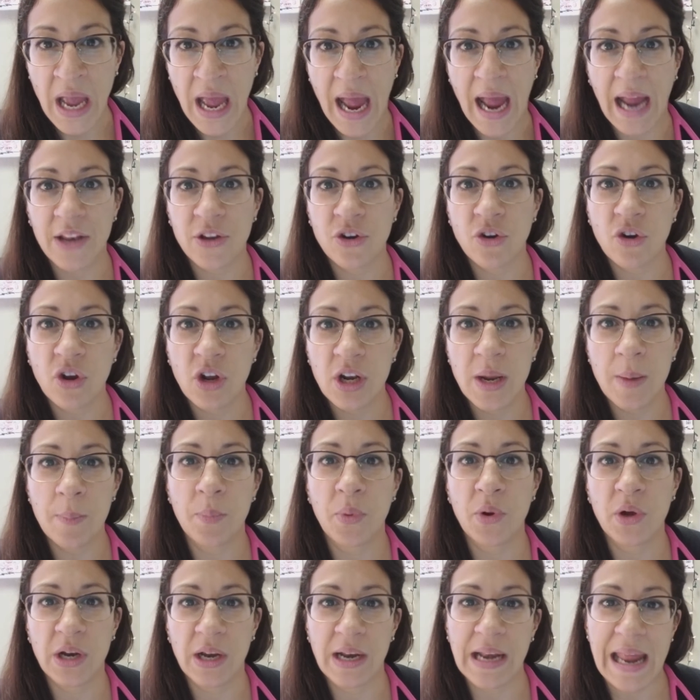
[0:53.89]
And you're going to
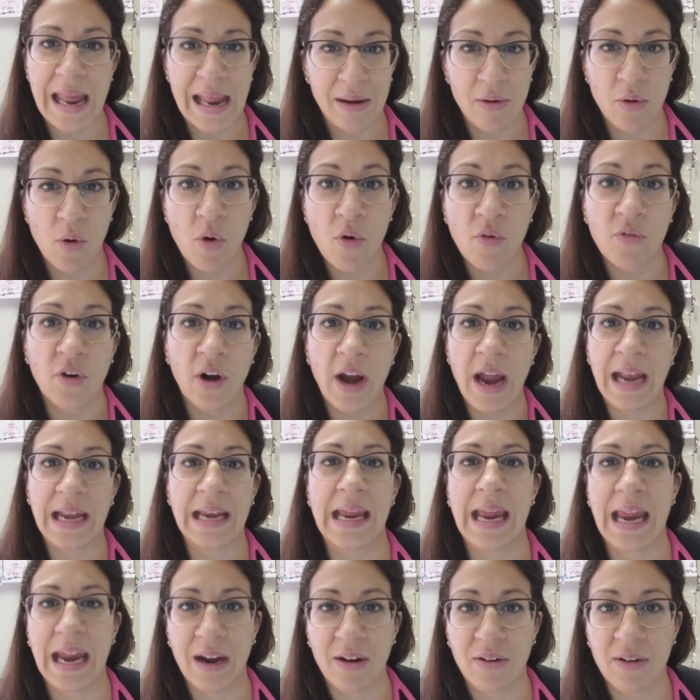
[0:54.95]
put it over
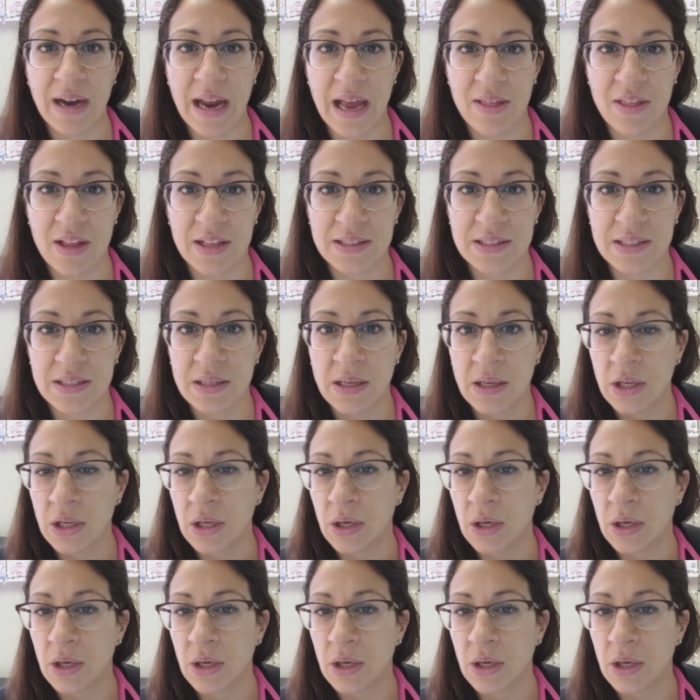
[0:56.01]
any area that's,